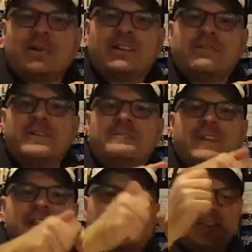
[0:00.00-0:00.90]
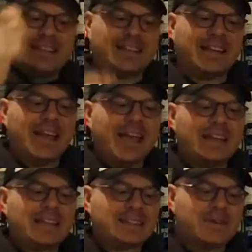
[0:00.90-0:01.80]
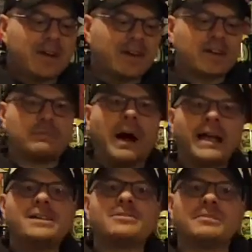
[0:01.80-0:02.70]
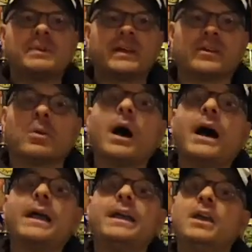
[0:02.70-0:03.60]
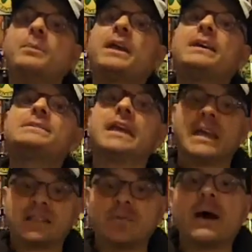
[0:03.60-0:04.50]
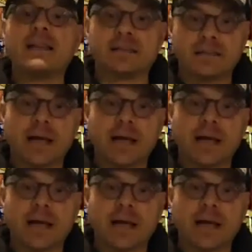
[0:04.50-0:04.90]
2015. And this is a very good pirate beer. Why? Because it's a Weizen